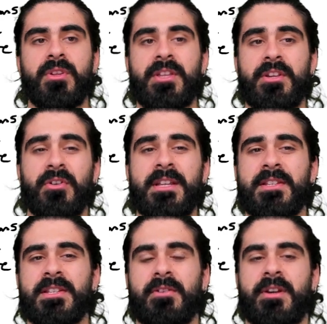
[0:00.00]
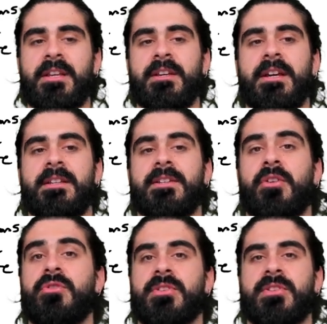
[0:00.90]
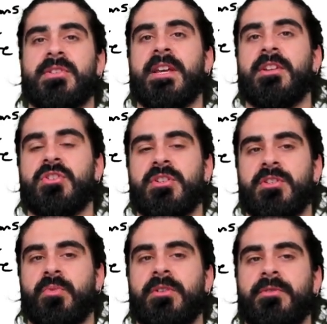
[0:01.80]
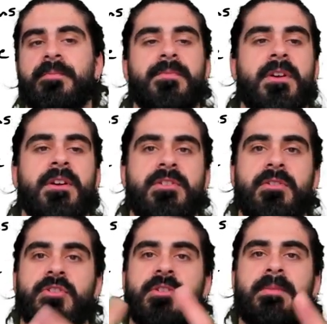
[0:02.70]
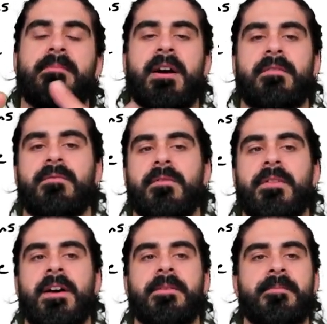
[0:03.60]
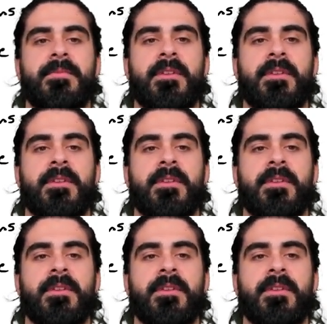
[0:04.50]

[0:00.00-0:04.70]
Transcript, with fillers: they don't necessarily tell you to sketch as well. So just be mindful of that.